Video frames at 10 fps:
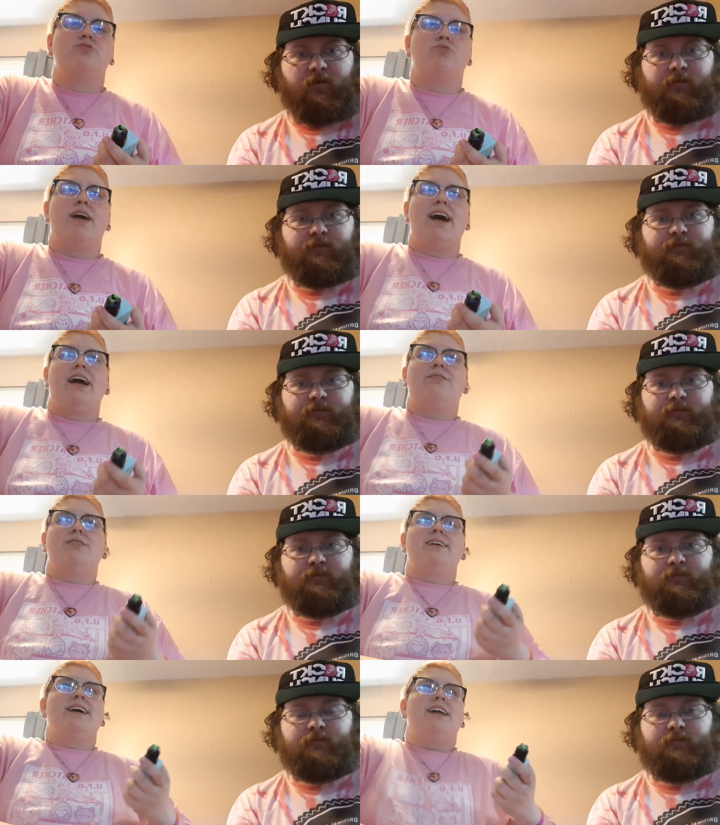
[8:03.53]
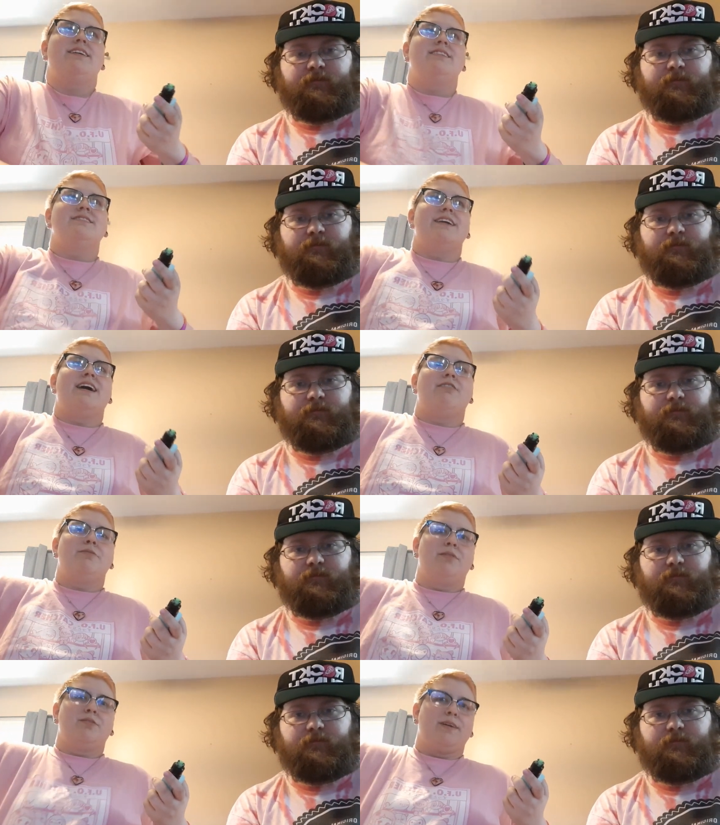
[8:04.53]
Speaker 1: Drag when I had it is that I
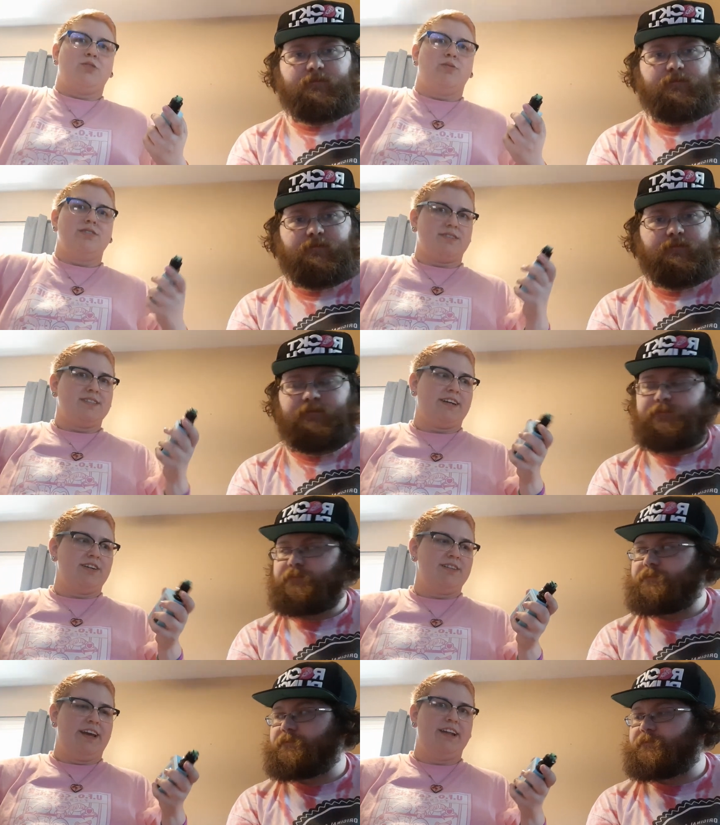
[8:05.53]
would burn my quos because I couldn't